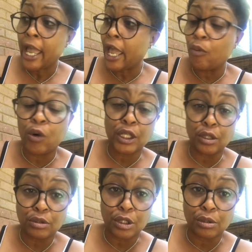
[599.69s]
And when
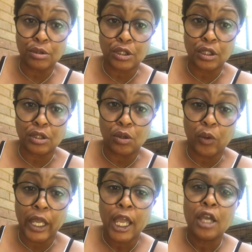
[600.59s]
you choose to do
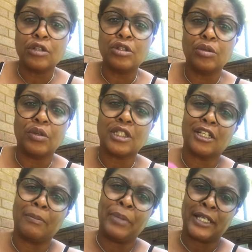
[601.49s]
it to
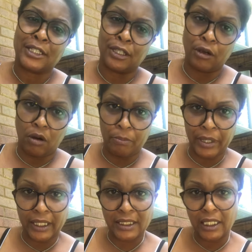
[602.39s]
the best of your
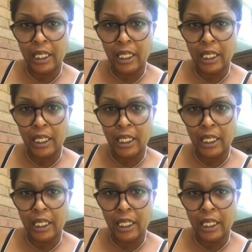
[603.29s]
ability.